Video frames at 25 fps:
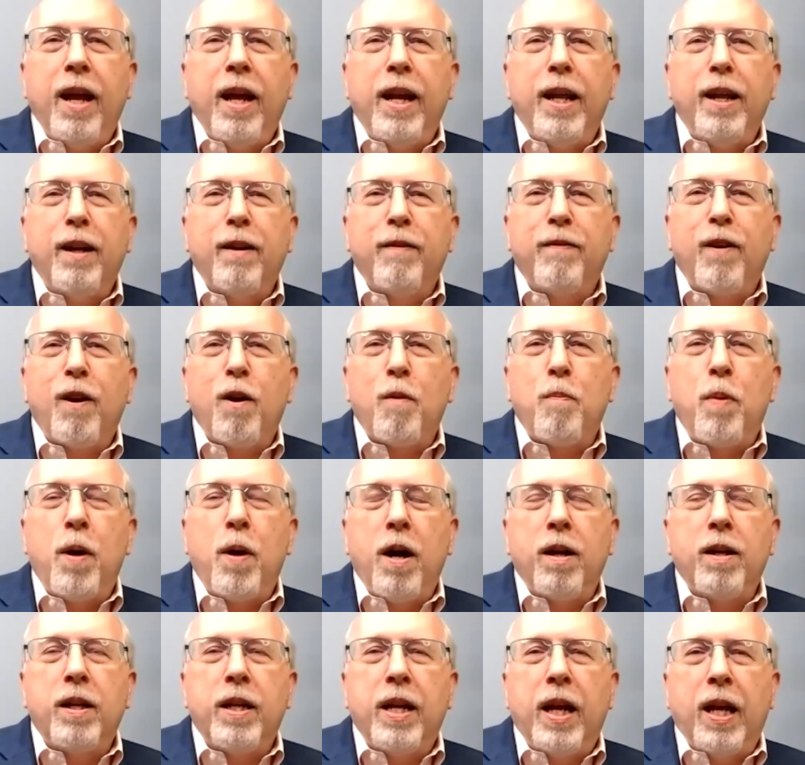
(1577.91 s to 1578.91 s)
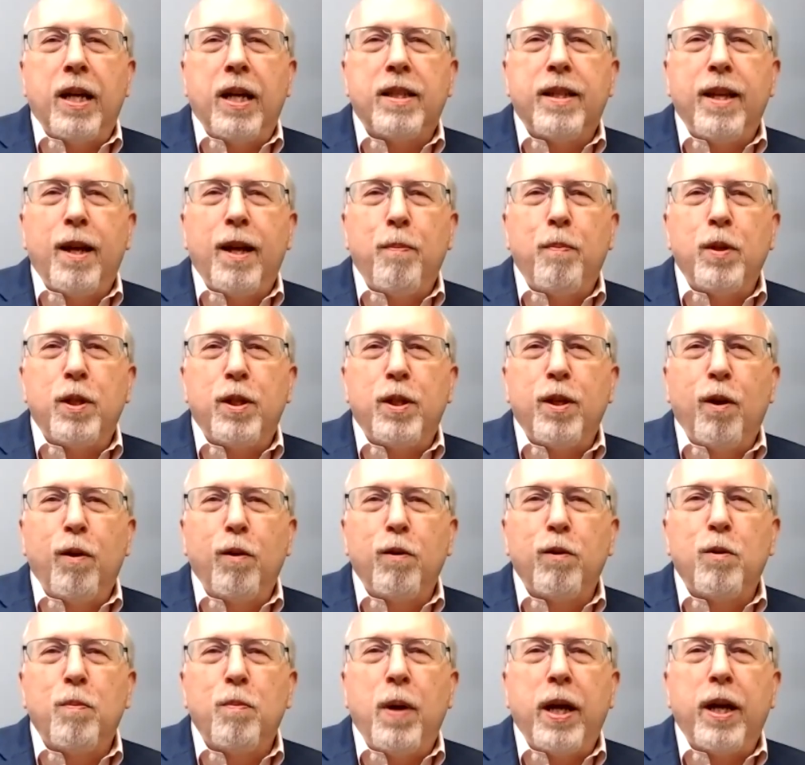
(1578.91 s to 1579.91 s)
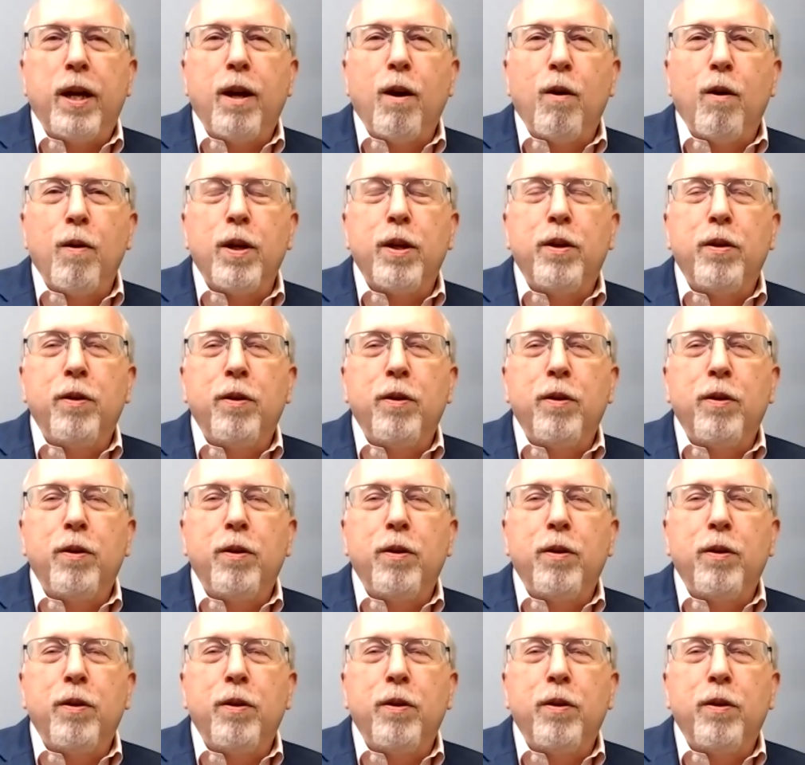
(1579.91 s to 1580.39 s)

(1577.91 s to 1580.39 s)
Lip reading: any of our podcast episodes by going